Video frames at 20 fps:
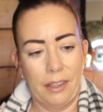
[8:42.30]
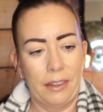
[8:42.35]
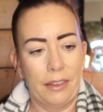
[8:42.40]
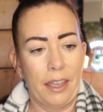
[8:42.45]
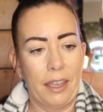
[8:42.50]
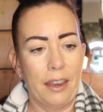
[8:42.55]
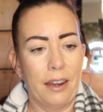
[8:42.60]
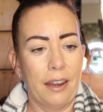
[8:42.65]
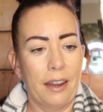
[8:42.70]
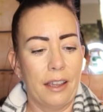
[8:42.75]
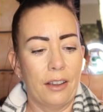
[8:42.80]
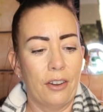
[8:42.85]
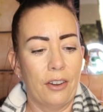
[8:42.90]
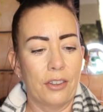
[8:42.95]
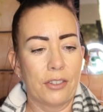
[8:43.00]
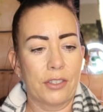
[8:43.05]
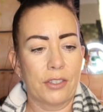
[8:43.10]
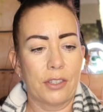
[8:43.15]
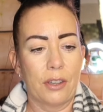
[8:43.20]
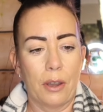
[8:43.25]
Then I
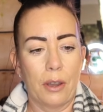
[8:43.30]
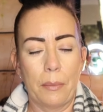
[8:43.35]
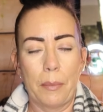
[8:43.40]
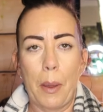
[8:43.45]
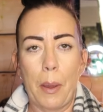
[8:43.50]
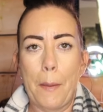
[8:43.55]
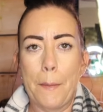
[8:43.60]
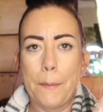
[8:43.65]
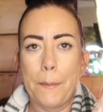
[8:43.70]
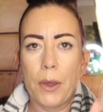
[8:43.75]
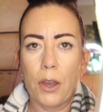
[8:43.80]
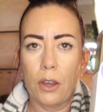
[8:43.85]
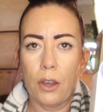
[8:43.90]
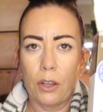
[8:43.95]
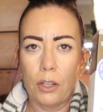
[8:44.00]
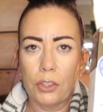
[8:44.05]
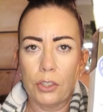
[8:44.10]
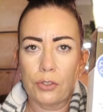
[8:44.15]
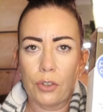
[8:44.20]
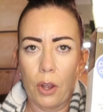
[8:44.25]
got some
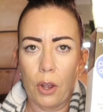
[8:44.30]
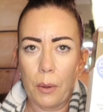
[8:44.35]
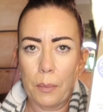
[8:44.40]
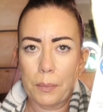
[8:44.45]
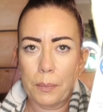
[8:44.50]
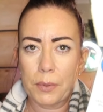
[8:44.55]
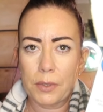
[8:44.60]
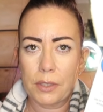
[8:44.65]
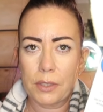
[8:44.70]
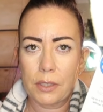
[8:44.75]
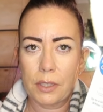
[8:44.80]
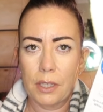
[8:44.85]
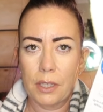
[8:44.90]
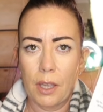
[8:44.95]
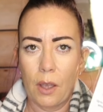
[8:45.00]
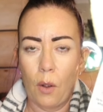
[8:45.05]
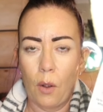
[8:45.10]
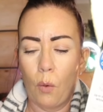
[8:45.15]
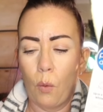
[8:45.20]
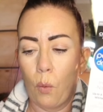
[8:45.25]
Pearl Drops
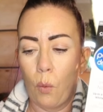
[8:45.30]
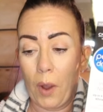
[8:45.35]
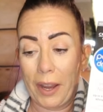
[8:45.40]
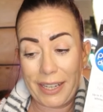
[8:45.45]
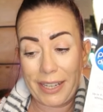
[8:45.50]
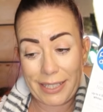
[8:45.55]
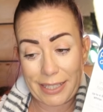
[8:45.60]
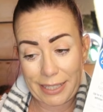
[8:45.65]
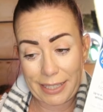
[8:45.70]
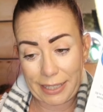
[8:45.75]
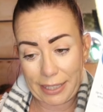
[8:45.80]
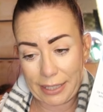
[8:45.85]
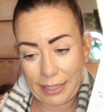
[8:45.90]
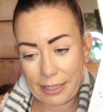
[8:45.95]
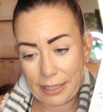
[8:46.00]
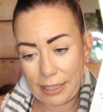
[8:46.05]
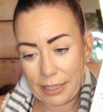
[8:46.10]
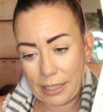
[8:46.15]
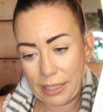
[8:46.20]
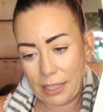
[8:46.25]
whitening.
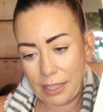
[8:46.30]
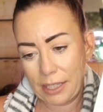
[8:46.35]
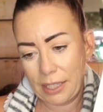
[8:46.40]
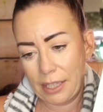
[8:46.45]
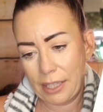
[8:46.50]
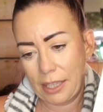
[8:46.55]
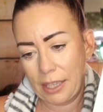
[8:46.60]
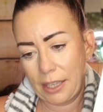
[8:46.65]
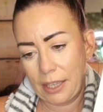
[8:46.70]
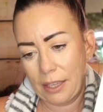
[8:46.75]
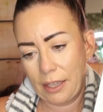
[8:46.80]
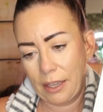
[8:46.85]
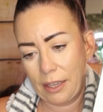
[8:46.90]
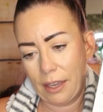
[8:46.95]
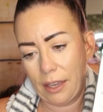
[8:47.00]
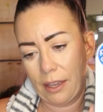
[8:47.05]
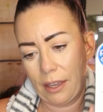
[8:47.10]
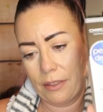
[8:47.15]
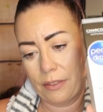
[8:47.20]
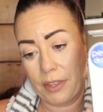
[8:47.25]

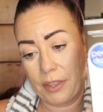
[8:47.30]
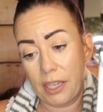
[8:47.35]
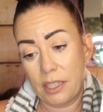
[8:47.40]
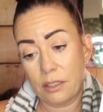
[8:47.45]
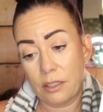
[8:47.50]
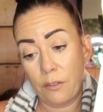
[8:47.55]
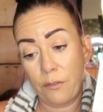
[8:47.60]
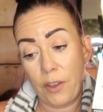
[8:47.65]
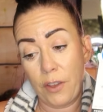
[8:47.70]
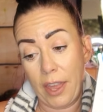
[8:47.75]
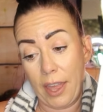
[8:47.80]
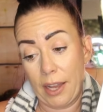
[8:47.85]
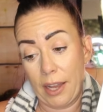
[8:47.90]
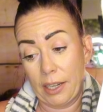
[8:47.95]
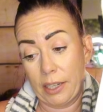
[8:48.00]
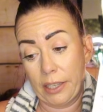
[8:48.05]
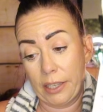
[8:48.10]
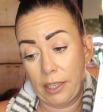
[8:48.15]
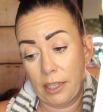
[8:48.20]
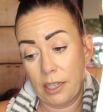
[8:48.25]
These are for
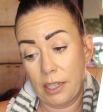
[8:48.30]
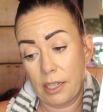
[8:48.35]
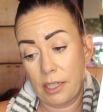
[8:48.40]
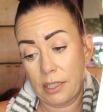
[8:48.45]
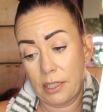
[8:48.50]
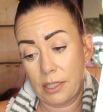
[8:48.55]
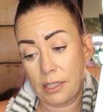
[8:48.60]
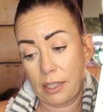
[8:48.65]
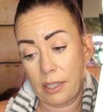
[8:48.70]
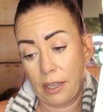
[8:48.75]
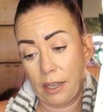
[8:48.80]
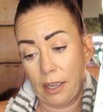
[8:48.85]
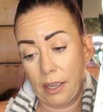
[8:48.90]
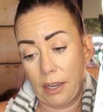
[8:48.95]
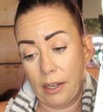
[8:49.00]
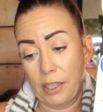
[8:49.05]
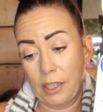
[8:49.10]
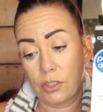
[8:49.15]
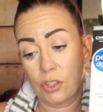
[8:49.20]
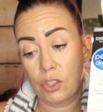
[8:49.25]
Elliot,
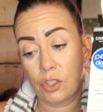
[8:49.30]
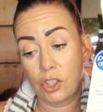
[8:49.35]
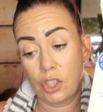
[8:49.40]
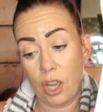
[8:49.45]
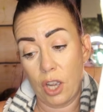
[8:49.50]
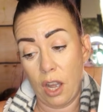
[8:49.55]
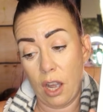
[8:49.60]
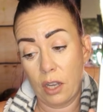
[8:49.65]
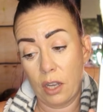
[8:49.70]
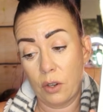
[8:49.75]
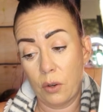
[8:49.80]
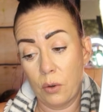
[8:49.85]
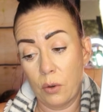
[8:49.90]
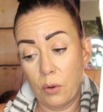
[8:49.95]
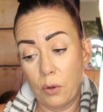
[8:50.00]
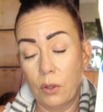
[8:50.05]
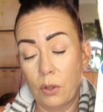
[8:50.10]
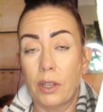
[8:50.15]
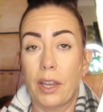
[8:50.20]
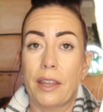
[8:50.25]
and it's
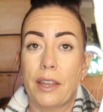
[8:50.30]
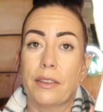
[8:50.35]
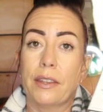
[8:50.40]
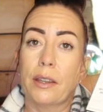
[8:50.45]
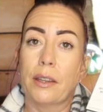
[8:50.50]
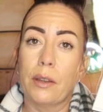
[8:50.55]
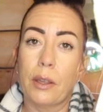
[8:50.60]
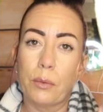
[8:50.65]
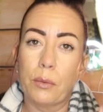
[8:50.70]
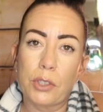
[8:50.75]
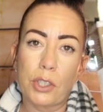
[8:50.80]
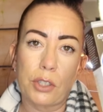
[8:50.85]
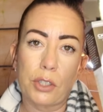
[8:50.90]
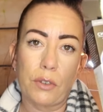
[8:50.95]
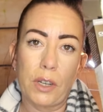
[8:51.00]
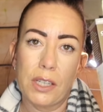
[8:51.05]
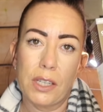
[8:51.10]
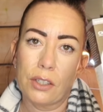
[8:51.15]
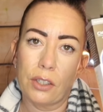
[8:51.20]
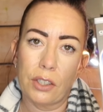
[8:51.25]
charcoal, and it was
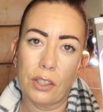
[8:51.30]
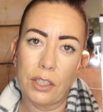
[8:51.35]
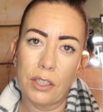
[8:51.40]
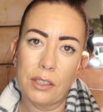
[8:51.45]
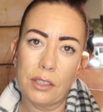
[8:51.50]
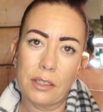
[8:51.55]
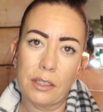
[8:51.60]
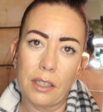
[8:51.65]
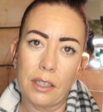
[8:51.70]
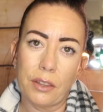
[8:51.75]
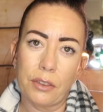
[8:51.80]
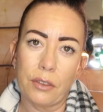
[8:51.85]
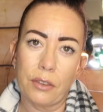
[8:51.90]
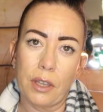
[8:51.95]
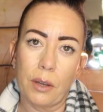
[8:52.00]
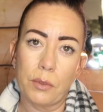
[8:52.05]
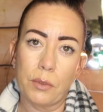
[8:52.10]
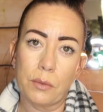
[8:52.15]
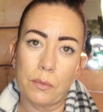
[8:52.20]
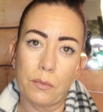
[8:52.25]
$3. I thought
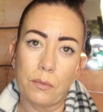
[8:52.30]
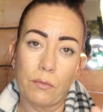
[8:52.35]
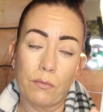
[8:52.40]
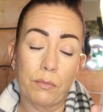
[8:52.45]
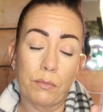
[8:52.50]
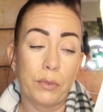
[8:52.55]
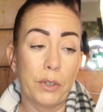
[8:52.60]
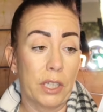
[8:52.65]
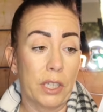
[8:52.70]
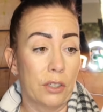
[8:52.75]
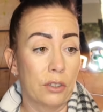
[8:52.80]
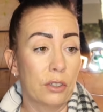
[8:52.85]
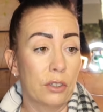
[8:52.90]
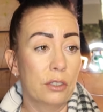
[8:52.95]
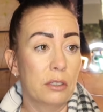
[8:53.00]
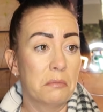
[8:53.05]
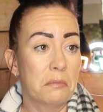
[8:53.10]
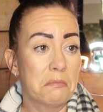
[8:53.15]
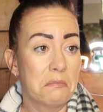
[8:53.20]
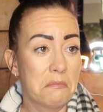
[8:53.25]
that was pretty
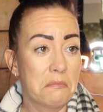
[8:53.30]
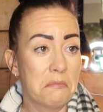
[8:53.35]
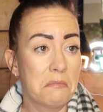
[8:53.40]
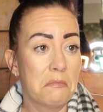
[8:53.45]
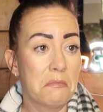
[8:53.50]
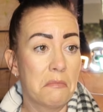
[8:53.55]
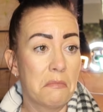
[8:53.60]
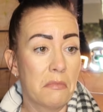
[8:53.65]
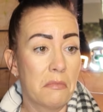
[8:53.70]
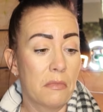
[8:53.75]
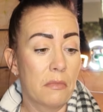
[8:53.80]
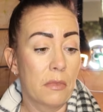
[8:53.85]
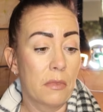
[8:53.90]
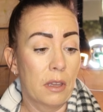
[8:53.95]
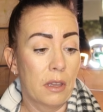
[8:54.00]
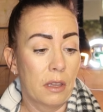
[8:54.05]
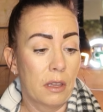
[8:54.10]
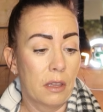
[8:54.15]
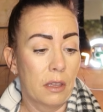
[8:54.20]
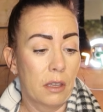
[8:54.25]
good.
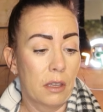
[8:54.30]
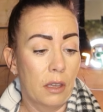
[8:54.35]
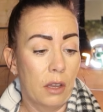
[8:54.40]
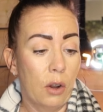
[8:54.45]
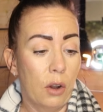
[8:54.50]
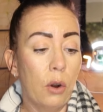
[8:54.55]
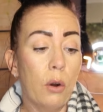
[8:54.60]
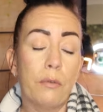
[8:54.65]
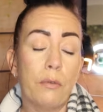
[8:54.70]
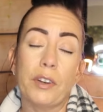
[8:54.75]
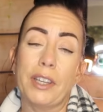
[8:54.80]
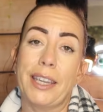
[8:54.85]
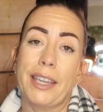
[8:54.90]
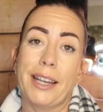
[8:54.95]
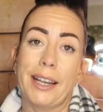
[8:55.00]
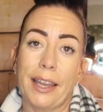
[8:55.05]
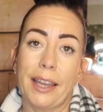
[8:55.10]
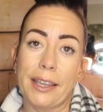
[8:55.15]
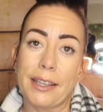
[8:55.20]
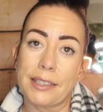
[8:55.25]
Hopefully
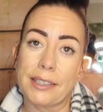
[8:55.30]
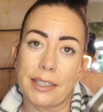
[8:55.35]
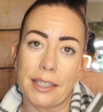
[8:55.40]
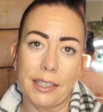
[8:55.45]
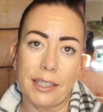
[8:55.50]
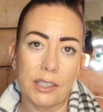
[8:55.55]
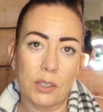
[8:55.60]
he likes it.